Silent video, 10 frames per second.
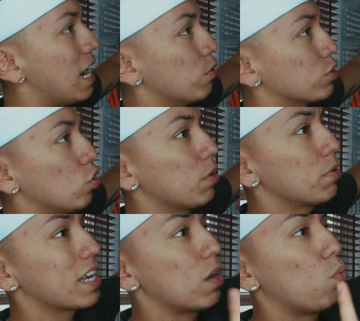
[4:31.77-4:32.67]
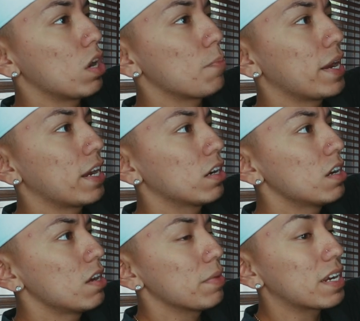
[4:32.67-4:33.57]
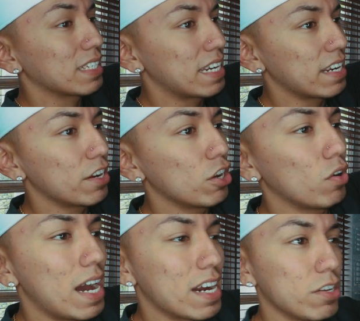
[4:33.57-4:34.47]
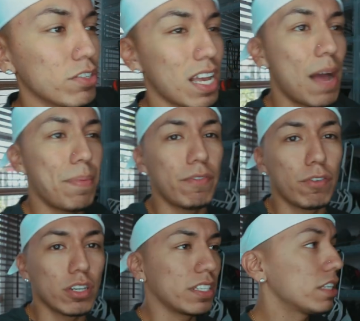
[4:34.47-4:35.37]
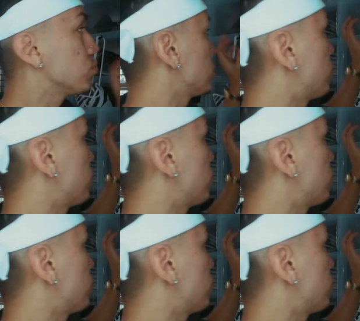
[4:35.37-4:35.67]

I was only able to get one pair because I didn't know how to use the app at first since this was the